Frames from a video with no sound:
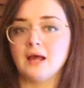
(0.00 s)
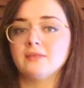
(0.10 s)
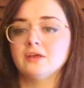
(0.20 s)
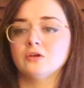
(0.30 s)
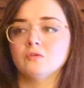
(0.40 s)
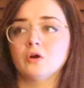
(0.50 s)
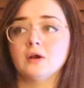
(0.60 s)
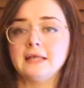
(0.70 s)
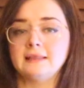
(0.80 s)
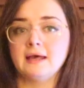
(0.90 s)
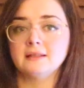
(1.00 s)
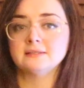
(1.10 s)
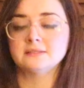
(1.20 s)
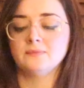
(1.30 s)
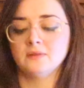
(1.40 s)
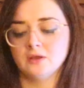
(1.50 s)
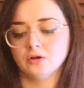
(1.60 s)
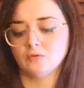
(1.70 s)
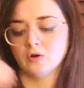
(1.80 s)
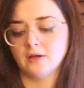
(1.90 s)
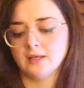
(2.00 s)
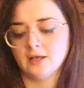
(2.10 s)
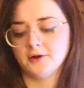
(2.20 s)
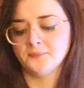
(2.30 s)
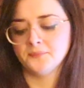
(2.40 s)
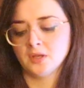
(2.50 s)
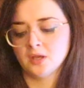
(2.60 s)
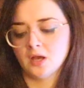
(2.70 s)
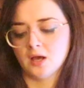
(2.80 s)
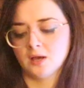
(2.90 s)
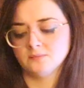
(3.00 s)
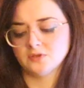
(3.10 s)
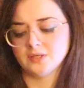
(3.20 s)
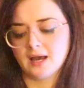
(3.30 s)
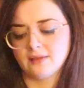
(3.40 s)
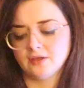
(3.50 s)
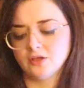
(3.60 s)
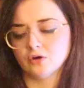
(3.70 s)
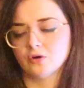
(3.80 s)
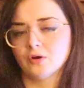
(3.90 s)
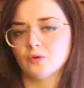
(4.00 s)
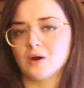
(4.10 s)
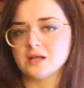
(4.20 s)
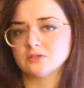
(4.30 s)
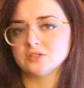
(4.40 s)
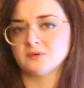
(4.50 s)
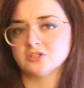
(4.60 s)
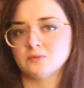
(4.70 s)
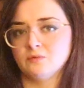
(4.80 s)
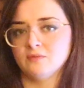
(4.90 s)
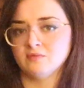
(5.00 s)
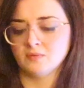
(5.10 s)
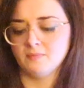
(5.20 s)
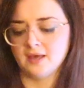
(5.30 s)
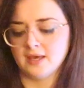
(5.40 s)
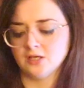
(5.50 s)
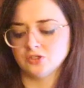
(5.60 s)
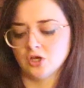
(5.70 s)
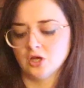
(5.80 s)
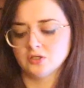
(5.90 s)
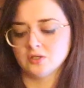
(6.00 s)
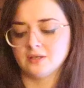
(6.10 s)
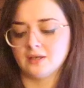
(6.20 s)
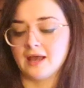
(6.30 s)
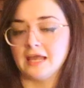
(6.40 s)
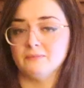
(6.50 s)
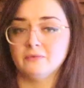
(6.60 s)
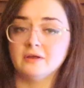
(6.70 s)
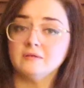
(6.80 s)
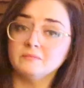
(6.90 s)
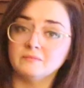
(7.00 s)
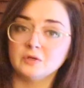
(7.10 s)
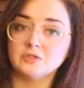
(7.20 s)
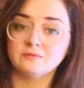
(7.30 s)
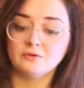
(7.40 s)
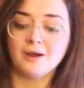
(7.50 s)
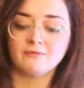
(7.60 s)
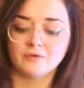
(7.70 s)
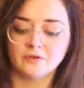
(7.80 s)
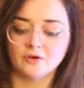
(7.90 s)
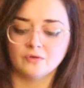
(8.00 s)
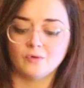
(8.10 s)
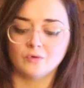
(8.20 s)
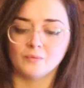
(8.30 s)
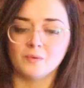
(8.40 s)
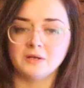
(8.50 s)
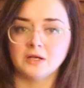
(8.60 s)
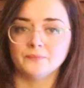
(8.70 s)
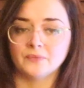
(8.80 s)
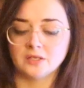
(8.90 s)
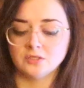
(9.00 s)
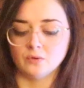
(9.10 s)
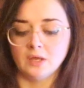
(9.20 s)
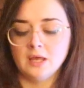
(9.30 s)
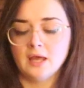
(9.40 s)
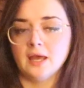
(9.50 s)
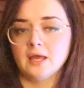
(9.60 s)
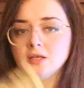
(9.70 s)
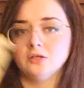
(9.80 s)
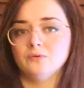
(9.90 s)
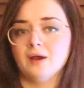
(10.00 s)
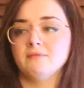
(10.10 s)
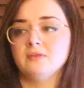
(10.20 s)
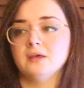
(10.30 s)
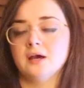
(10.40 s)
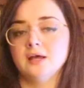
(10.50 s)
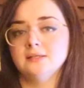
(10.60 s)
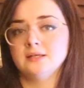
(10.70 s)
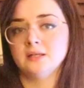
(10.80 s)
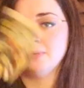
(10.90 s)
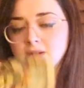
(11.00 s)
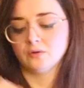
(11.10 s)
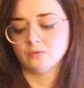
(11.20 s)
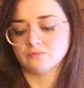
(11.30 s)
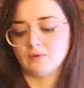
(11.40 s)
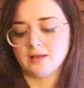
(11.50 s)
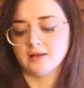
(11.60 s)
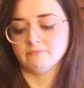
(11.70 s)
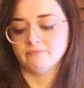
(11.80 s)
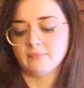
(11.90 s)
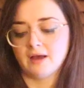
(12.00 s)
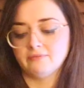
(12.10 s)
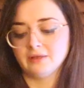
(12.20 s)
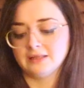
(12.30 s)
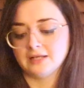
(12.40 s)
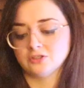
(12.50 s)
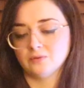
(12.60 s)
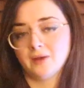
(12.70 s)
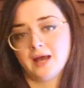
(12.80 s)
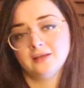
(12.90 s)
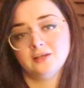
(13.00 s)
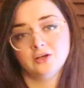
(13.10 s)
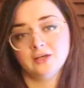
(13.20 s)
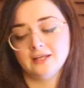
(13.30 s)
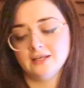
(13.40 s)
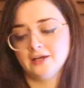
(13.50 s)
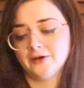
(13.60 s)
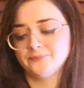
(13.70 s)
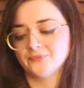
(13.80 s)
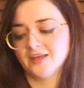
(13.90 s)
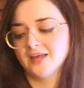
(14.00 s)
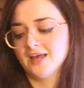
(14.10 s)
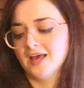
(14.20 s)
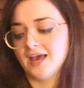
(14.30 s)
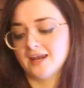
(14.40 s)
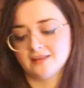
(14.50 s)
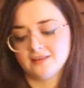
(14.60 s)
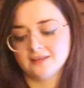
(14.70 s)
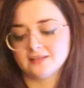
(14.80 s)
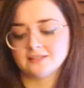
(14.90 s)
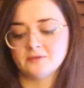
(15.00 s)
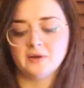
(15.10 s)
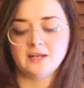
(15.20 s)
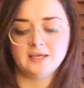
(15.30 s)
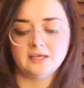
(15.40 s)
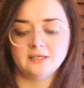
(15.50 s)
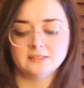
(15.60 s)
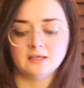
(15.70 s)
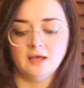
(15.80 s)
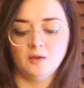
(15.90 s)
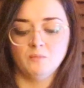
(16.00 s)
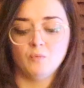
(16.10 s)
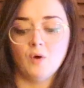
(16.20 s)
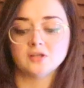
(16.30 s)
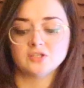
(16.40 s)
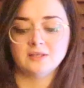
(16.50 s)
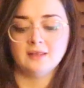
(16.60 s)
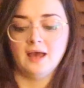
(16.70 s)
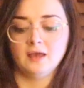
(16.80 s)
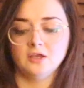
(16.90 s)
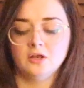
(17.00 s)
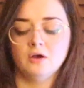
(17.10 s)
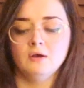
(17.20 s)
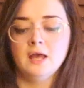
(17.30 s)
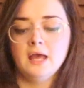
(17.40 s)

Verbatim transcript: I think you're learning that. That's something that you're learning here. Um, so yeah, I think you're growing wiser, especially moving from the page to the knight. But most of you, I feel that you're the older woman here. I do. And you have the uh, Ten of Pentacles right here. I feel like that's your bag that you're getting here. And I think that somebody is um, watching that, you know.